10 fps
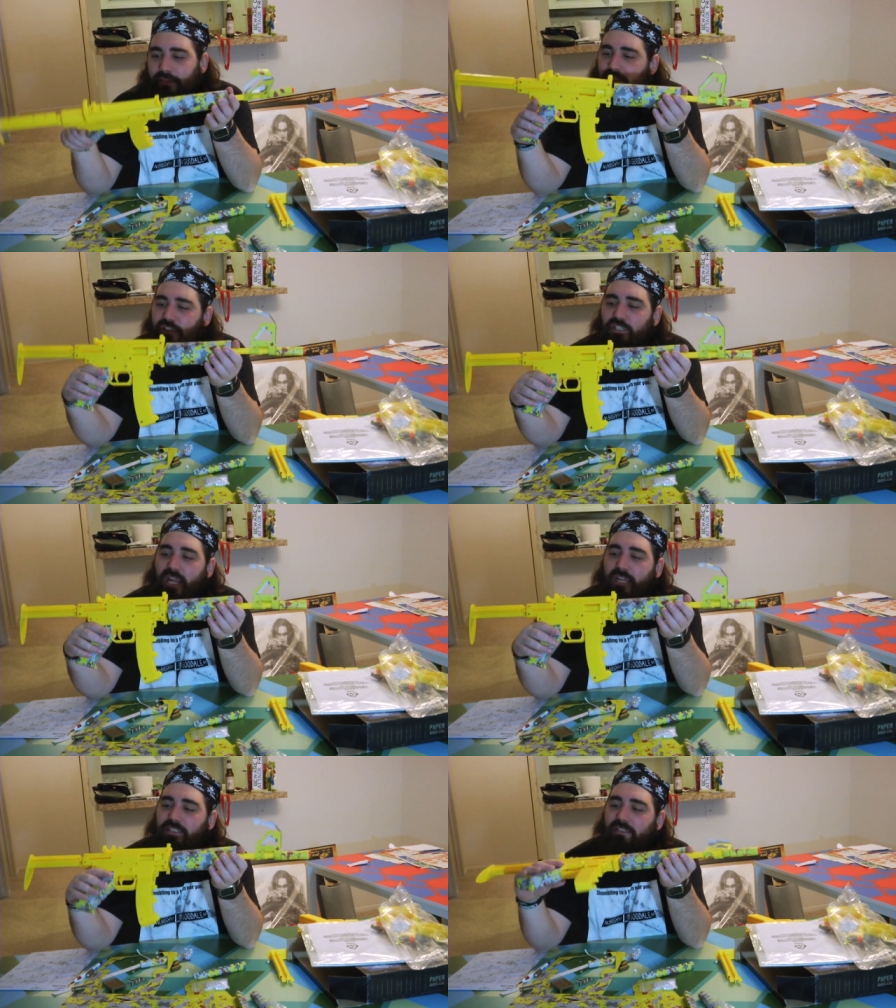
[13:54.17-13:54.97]
This
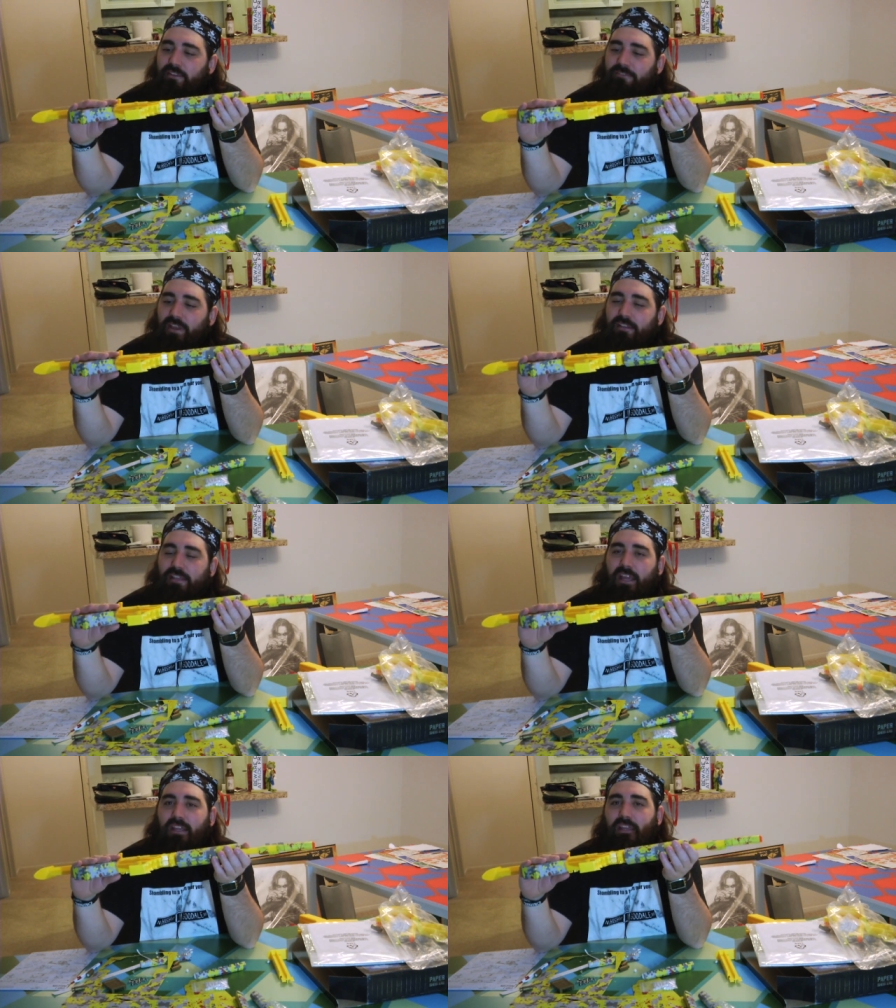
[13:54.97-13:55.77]
shines in the fact
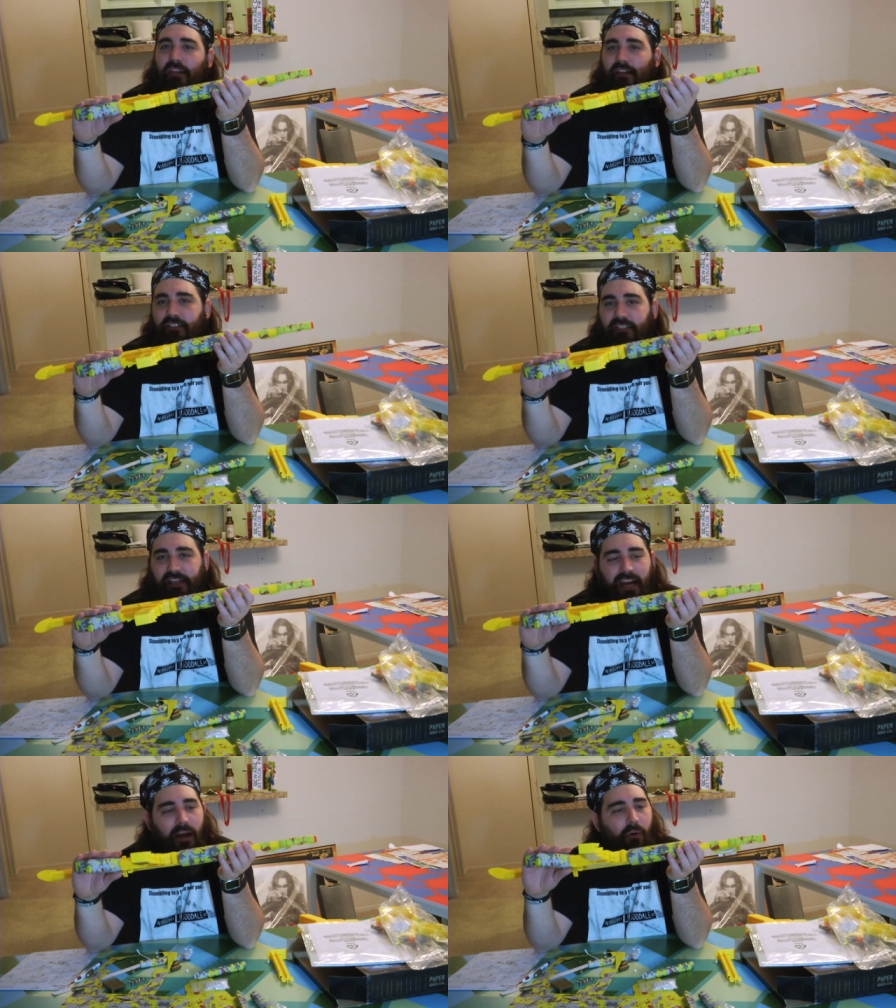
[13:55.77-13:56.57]
that it is
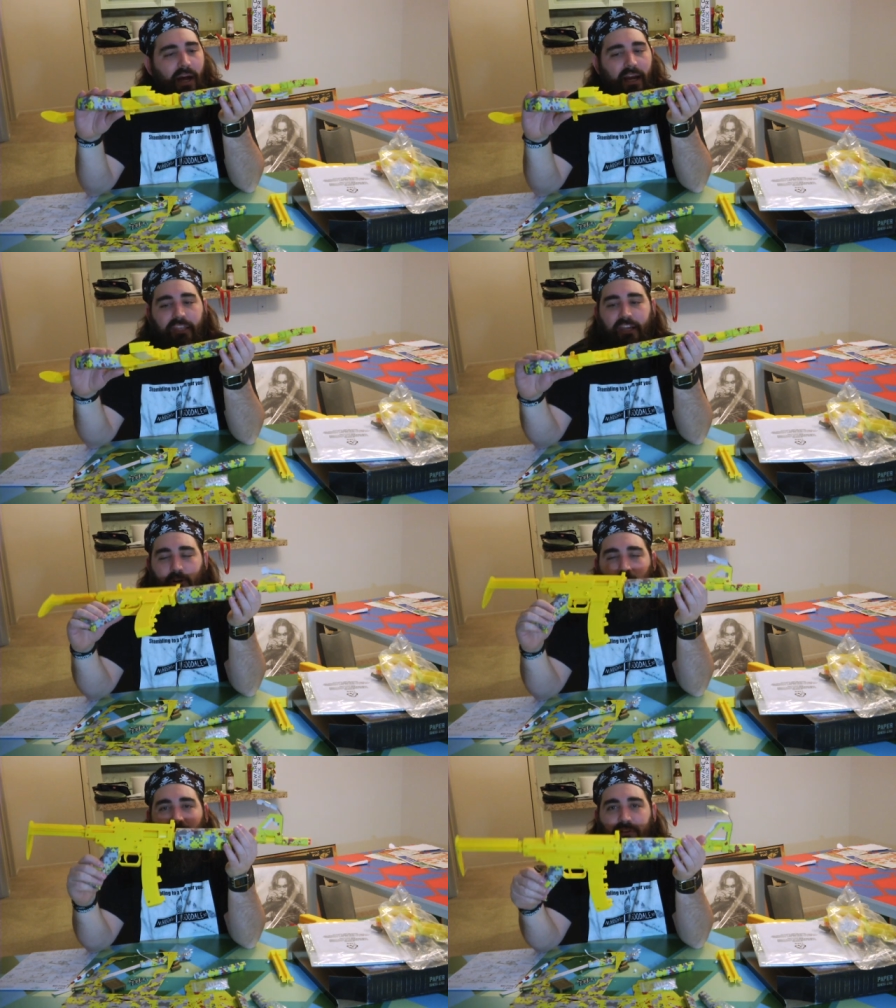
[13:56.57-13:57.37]
D I Y, that you
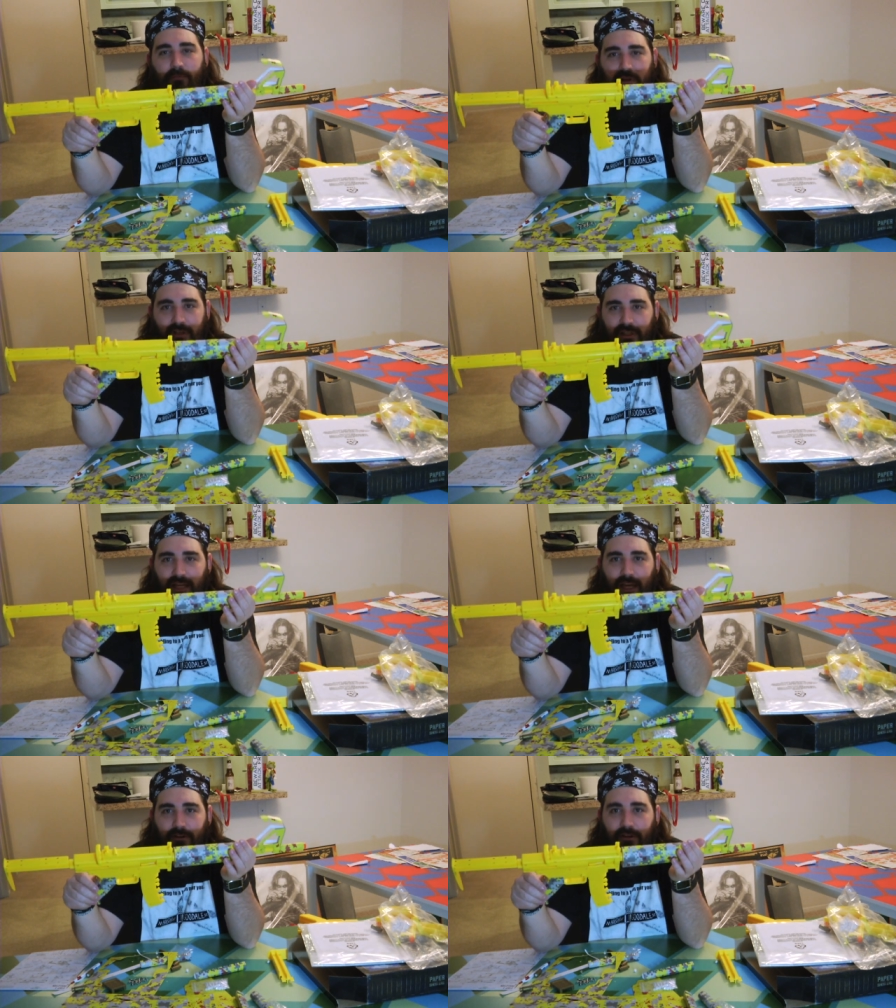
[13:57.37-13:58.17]
do have to put it
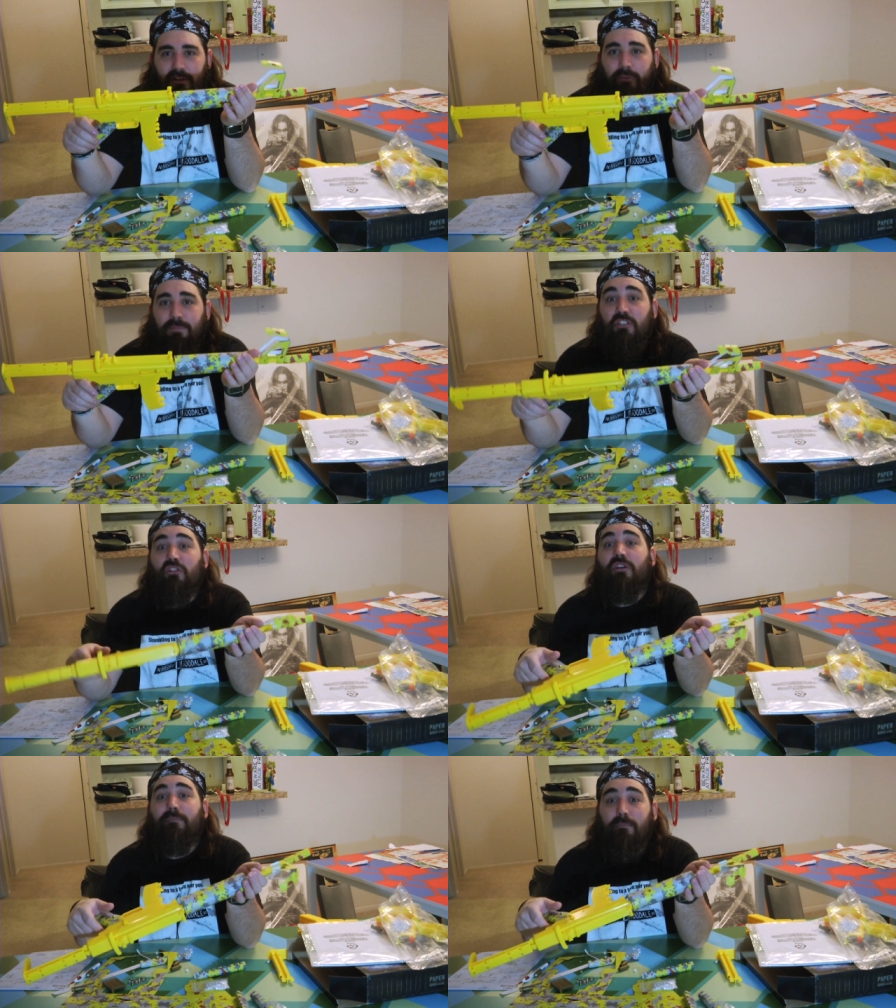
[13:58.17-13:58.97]
together, and that means
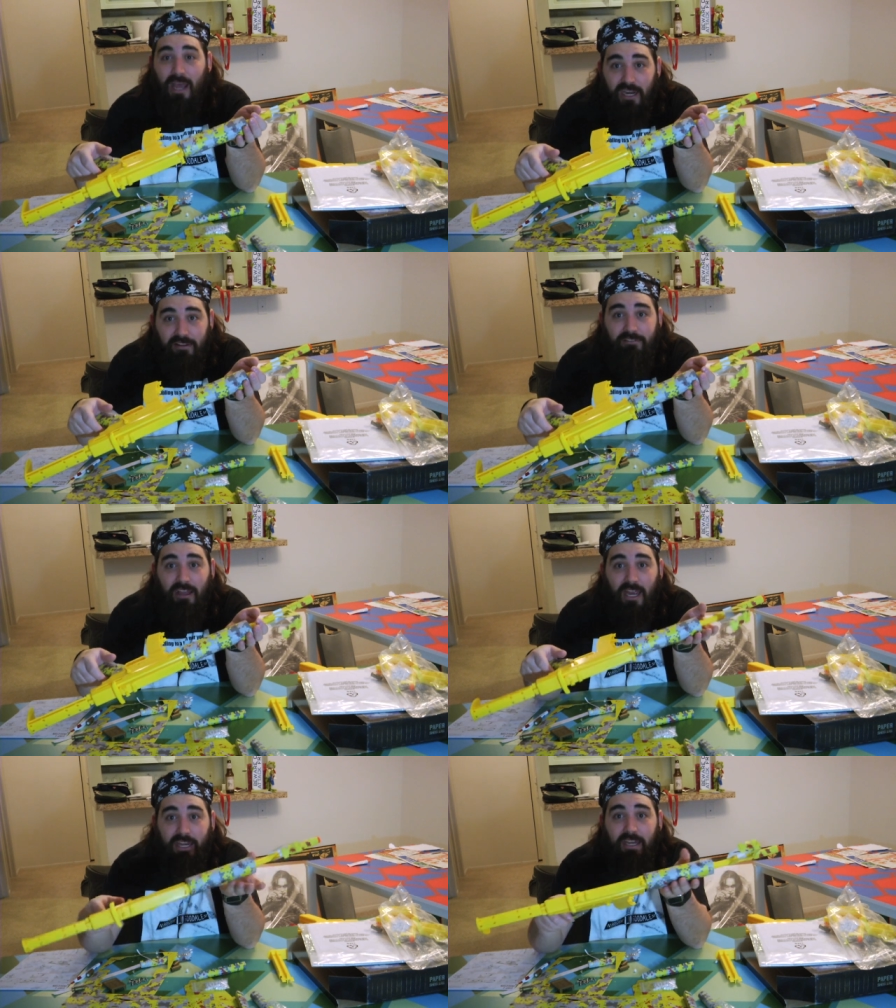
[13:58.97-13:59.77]
you can
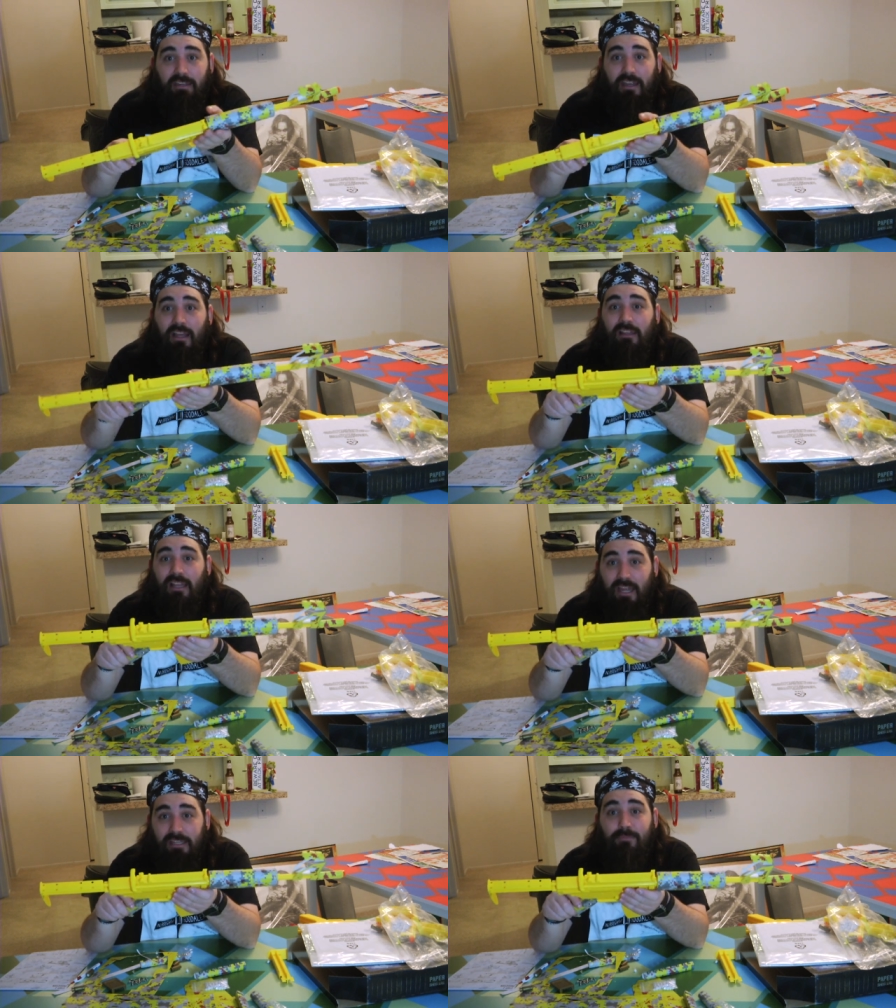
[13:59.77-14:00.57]
modify it a
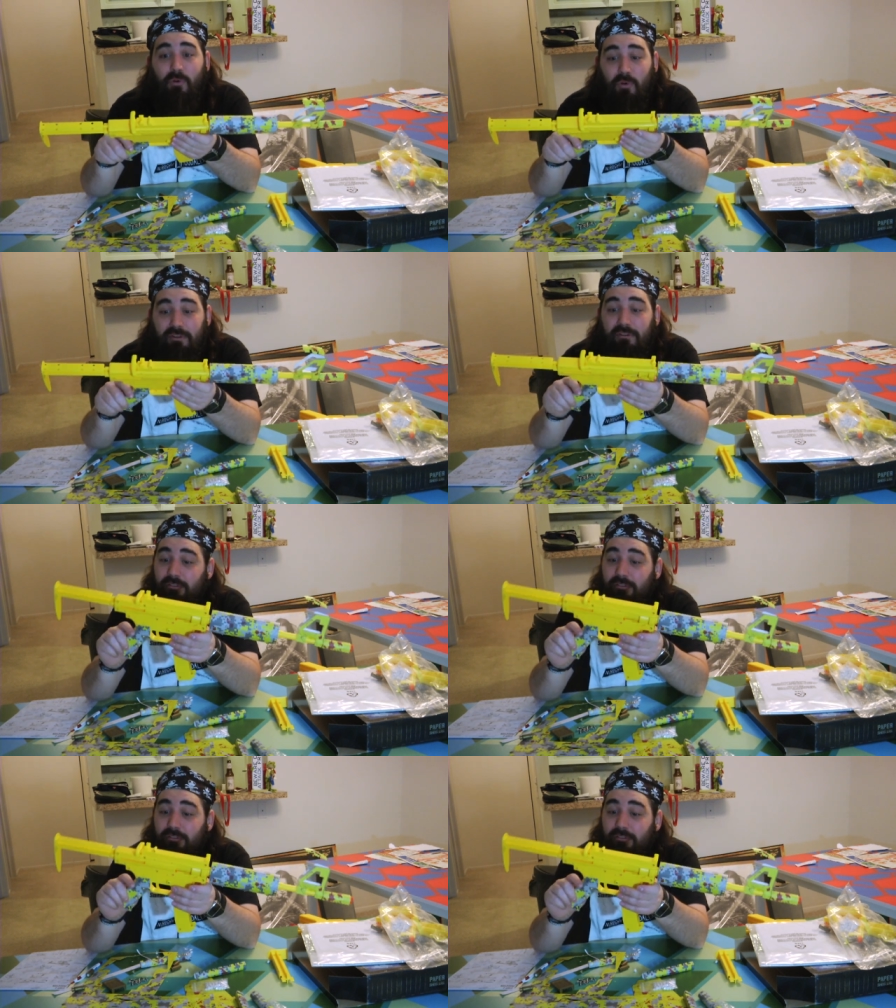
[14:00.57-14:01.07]
lot more,